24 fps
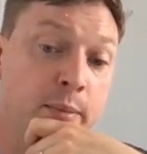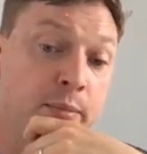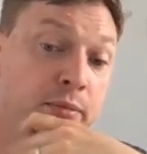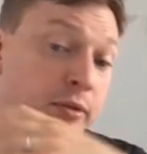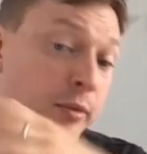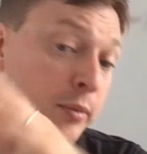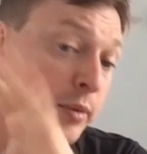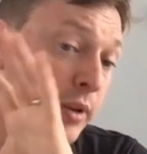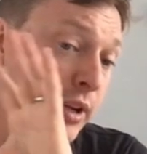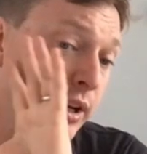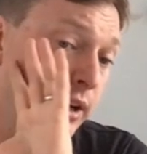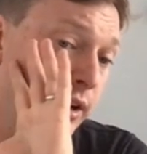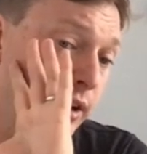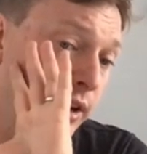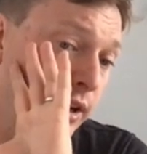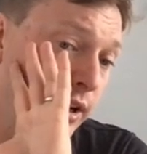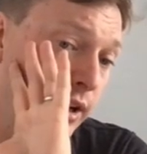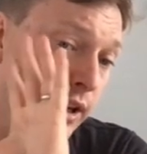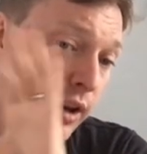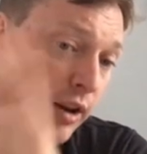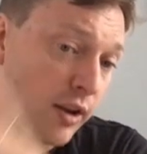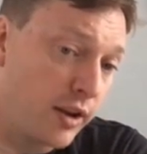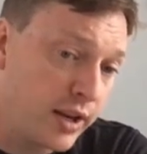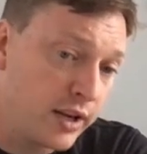from the
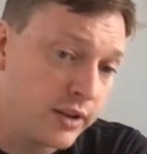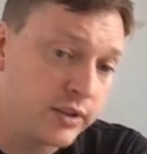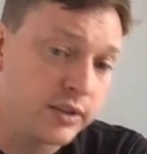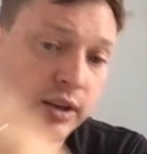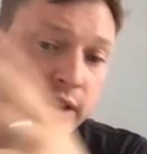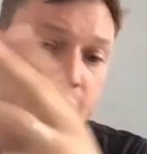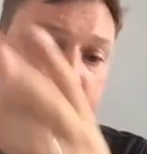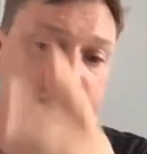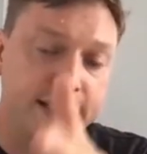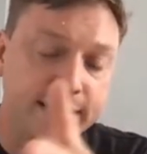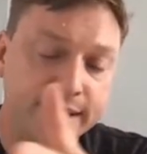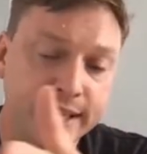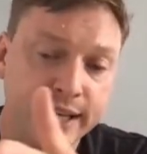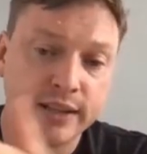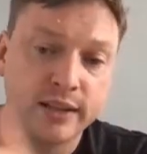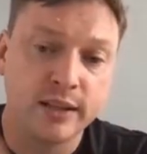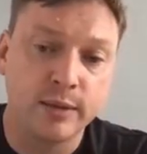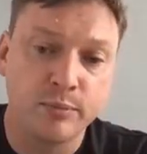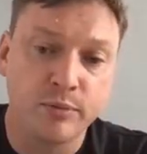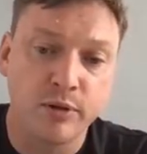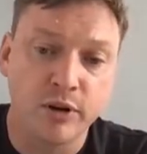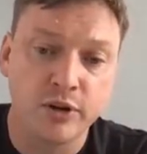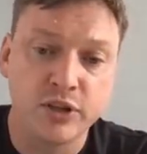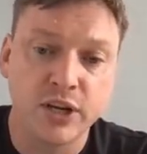Kaleido side to seed the
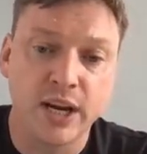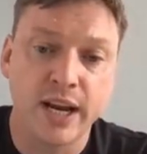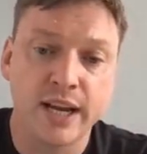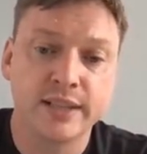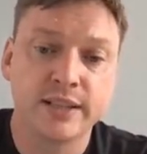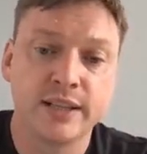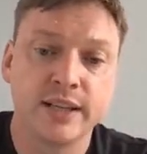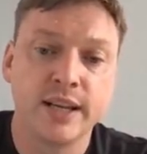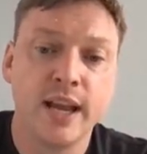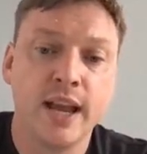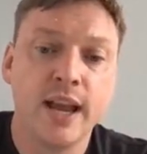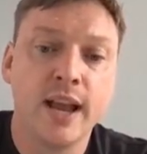project.